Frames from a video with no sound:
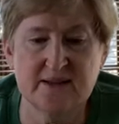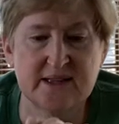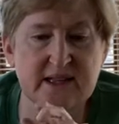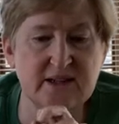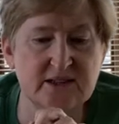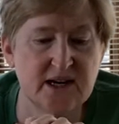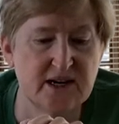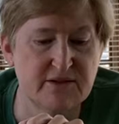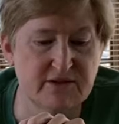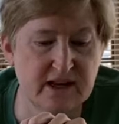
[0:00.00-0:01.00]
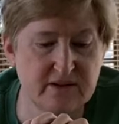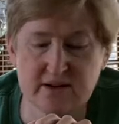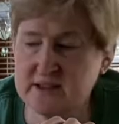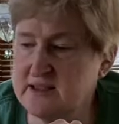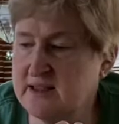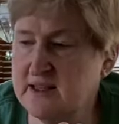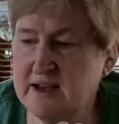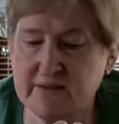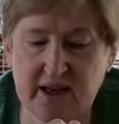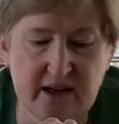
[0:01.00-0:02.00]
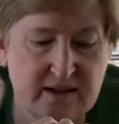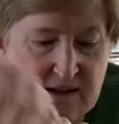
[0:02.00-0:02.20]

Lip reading: Little tiny flowers. Love that.